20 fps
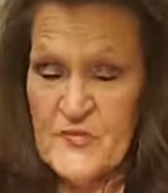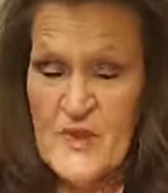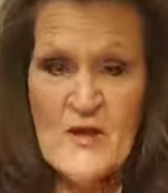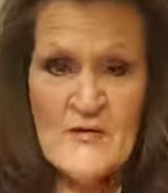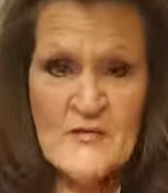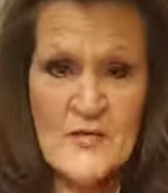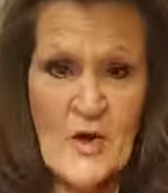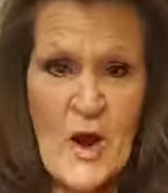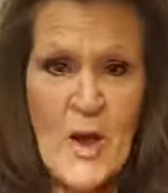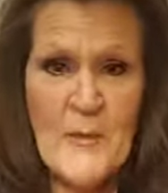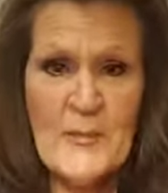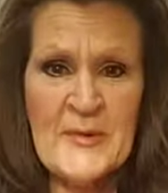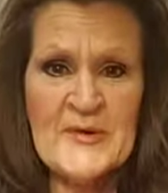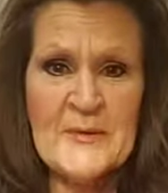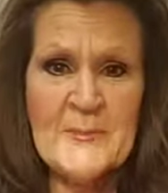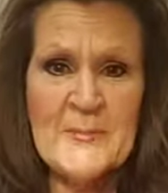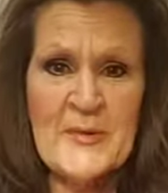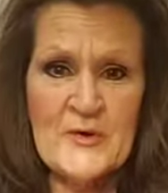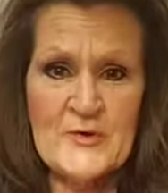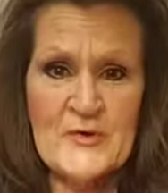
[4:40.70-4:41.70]
for helping to
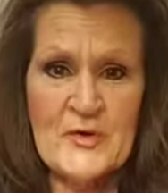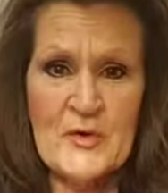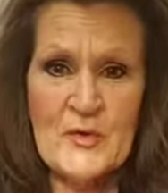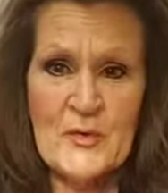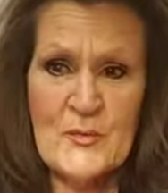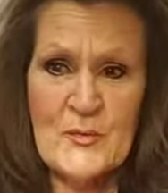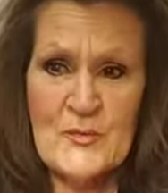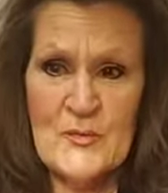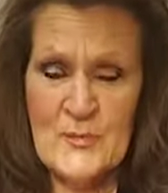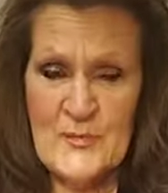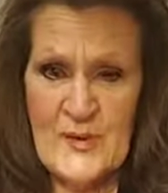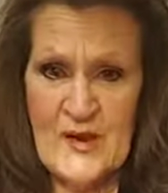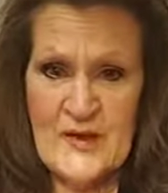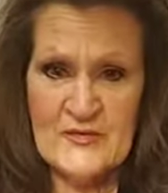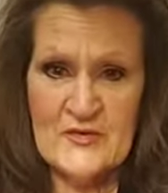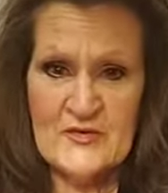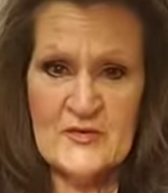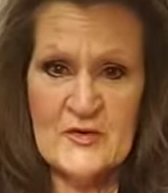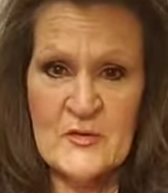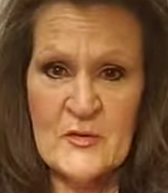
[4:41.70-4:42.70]
build your, your
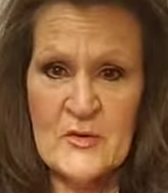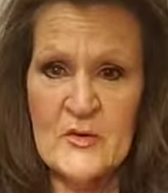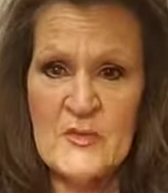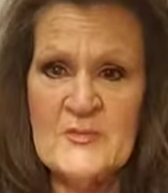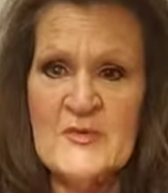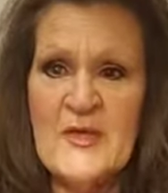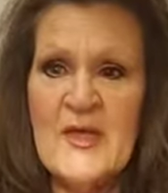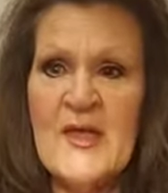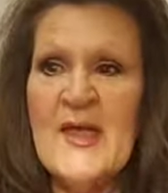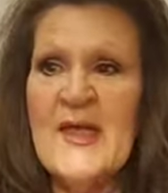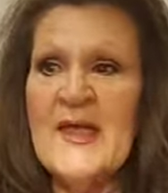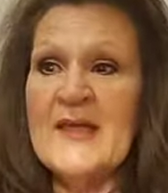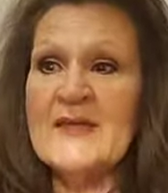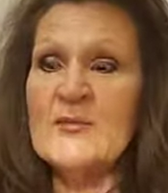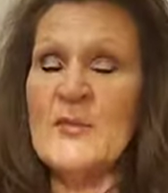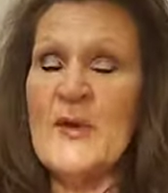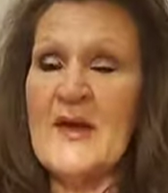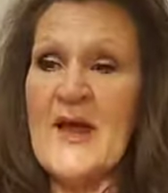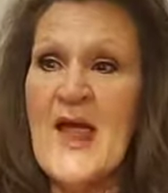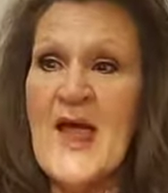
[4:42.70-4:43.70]
pages and groups is
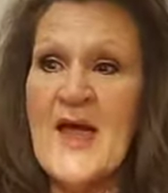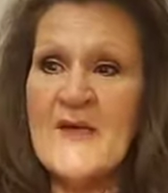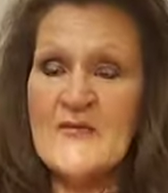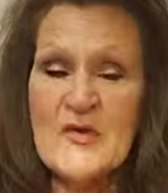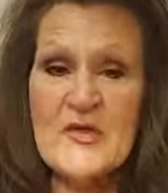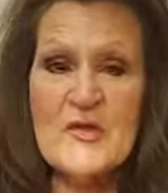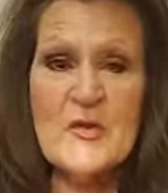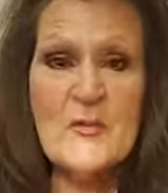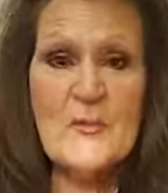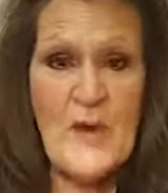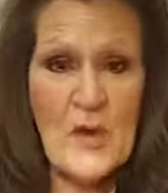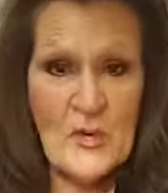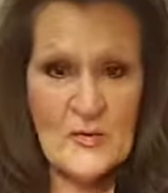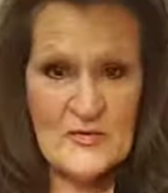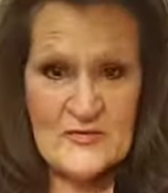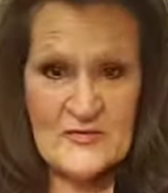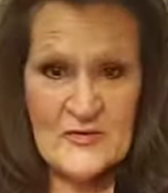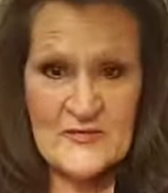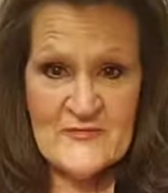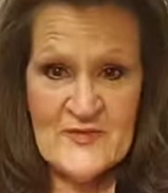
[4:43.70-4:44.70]
whenever you
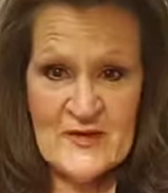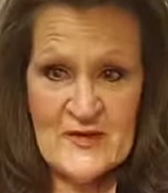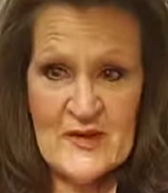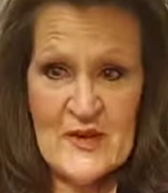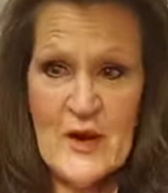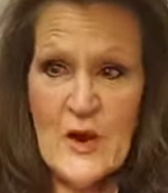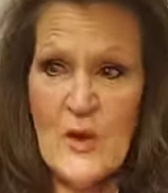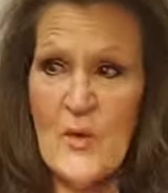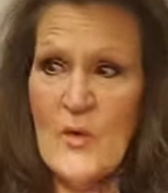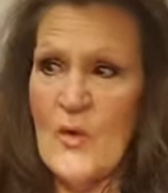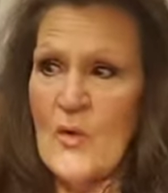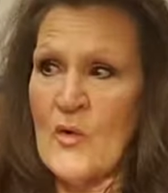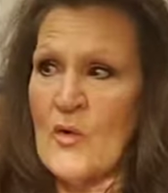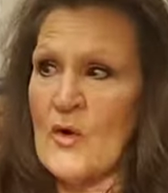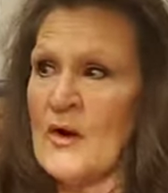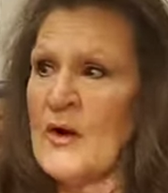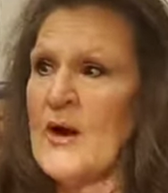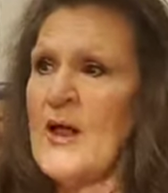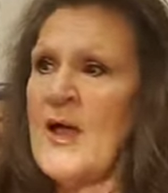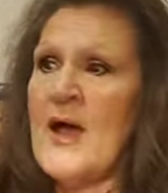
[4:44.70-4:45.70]
post a video
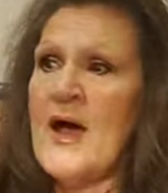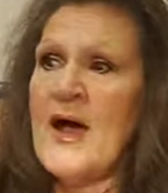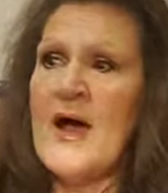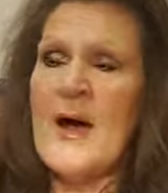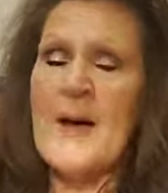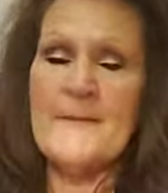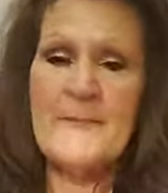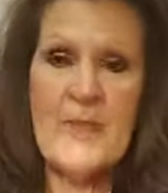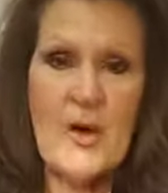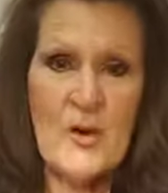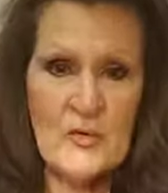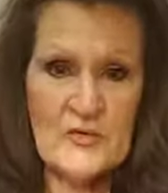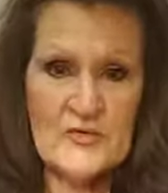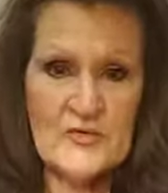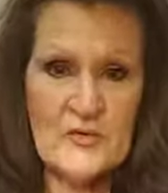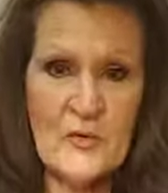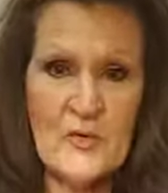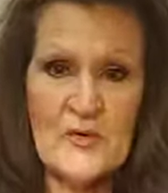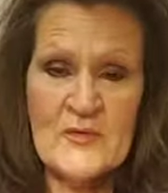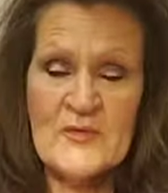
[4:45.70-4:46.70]
or a post
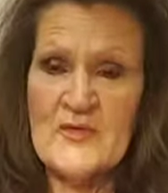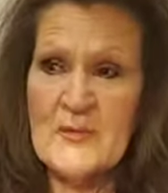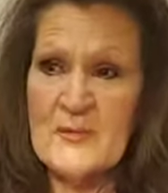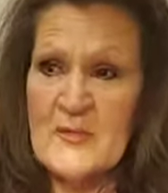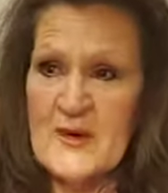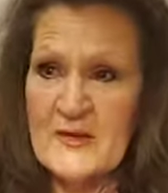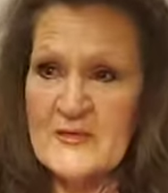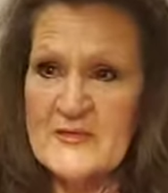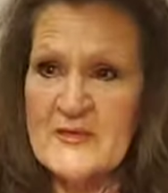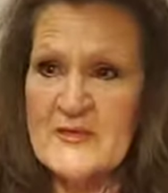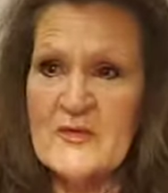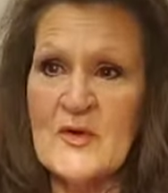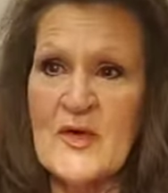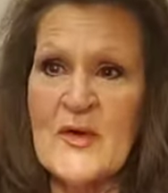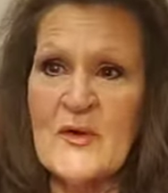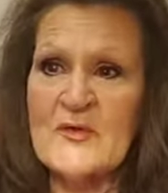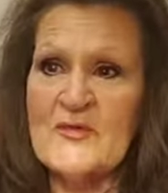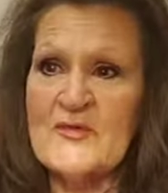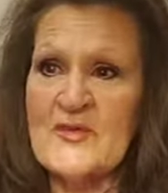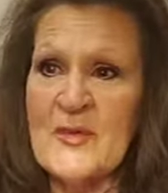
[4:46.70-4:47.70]
or someone else's
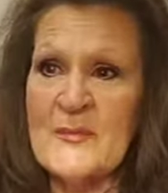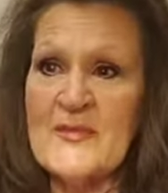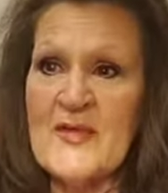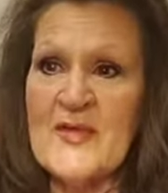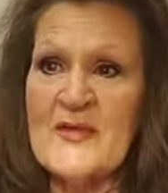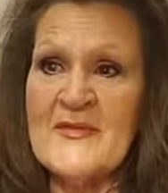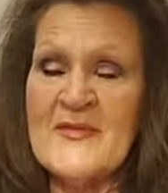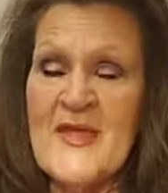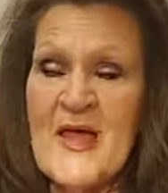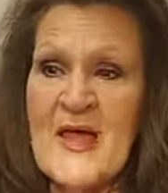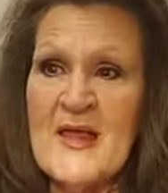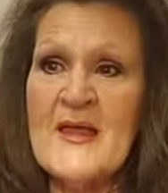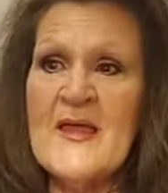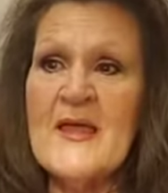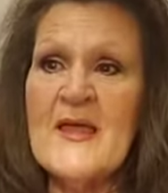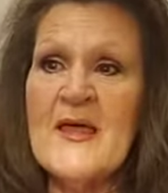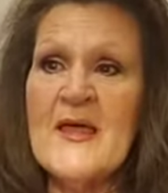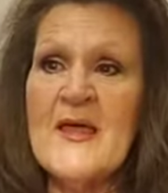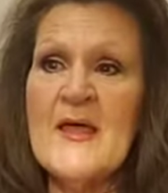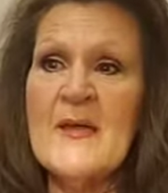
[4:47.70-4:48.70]
or something that
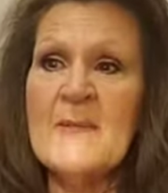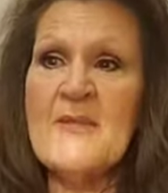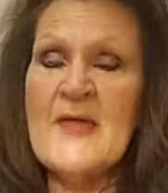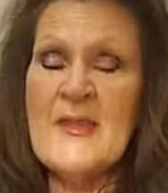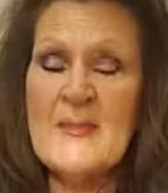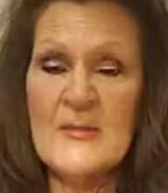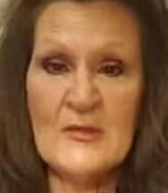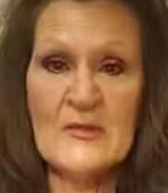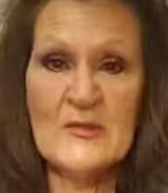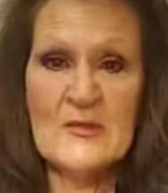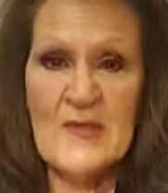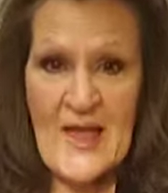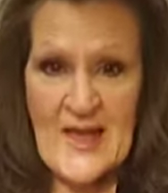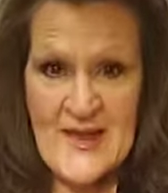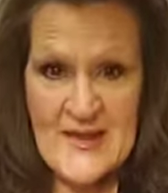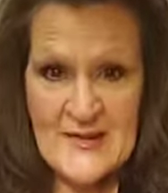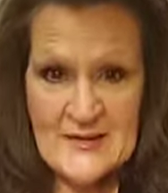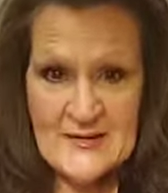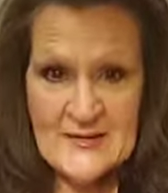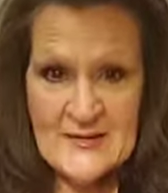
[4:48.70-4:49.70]
people
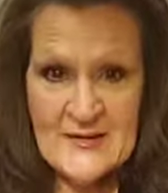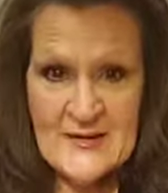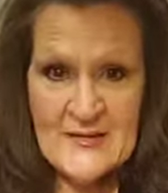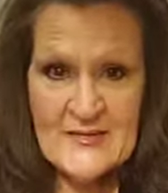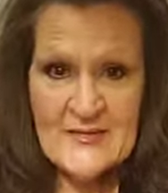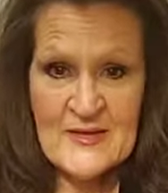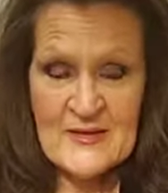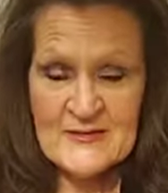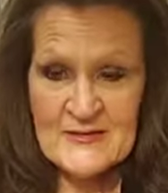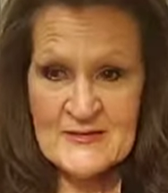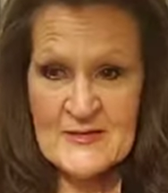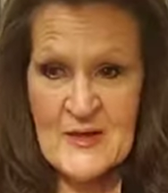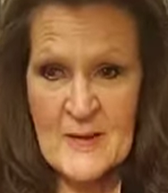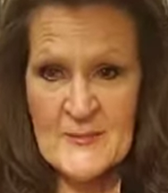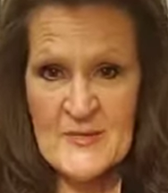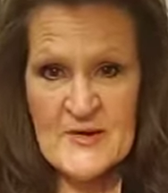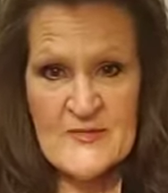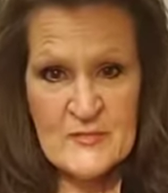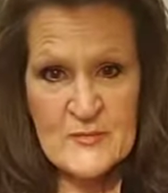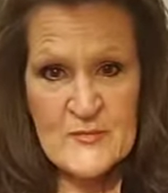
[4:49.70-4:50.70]
like that's
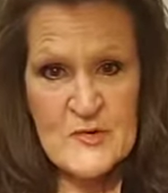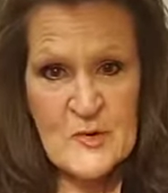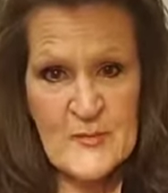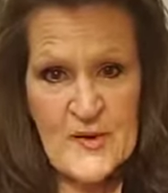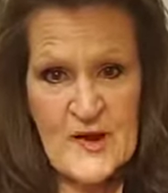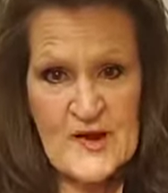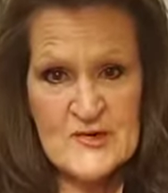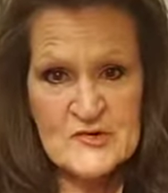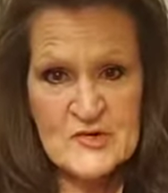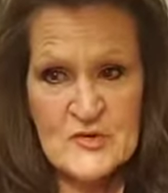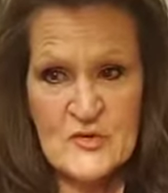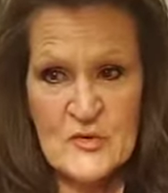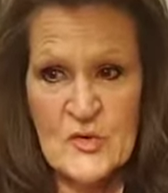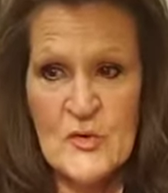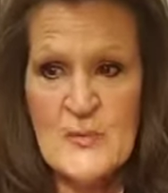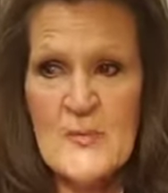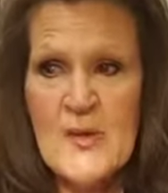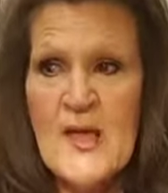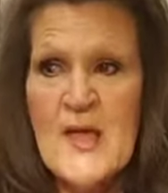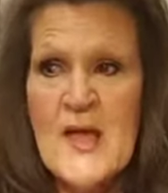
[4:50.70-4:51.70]
coming from your page or
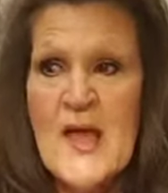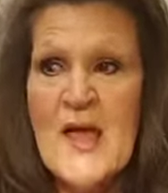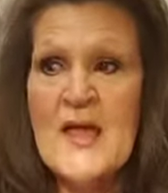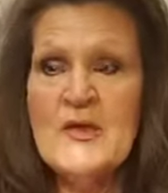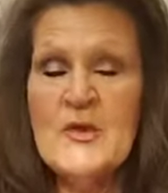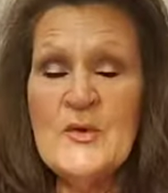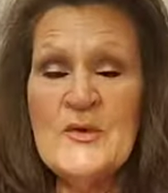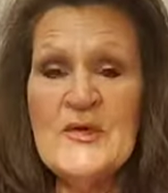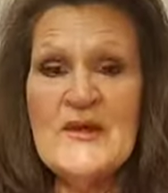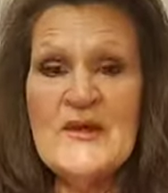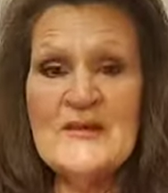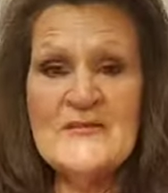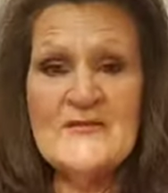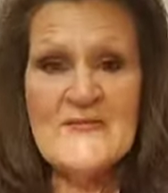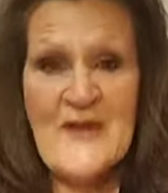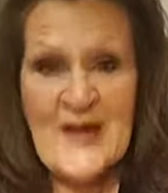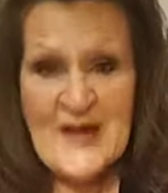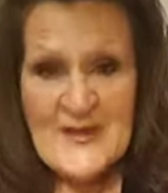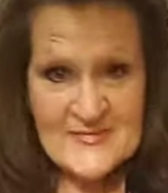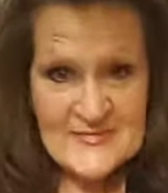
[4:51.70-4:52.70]
group, you can
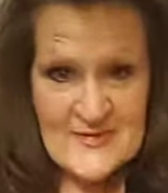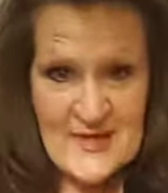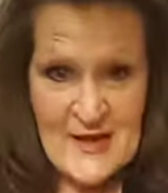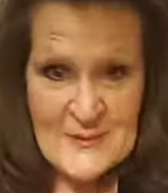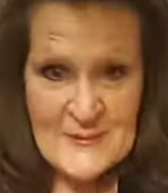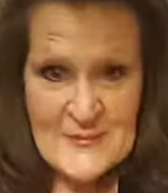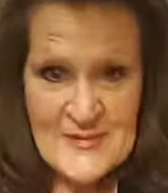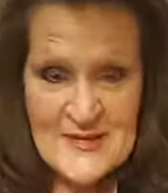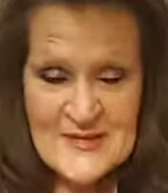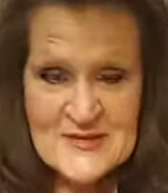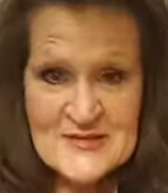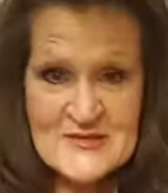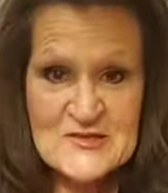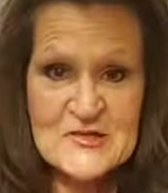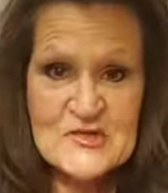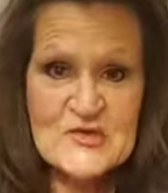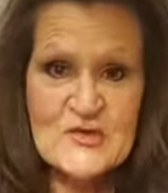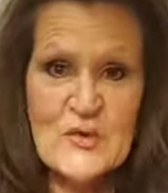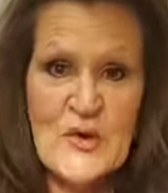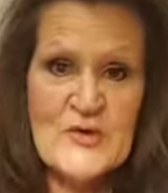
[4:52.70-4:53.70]
invite them to
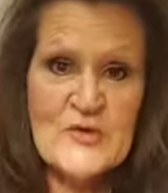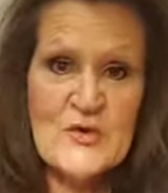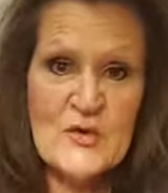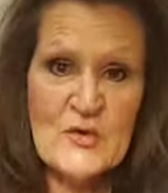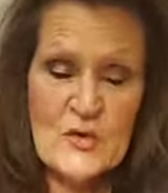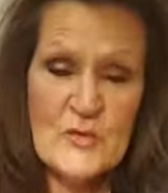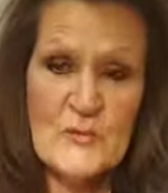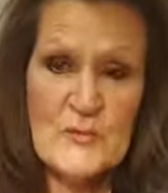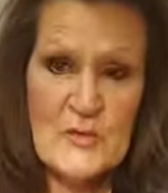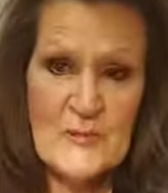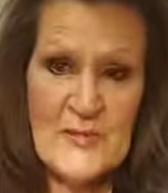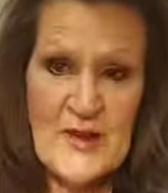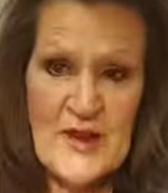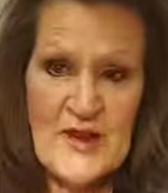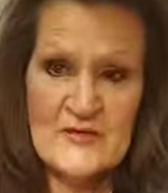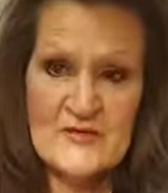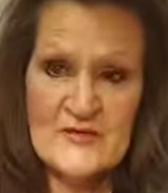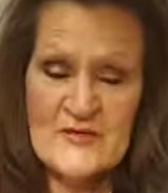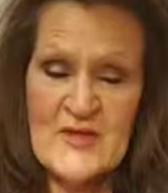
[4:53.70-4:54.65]
join your group or page.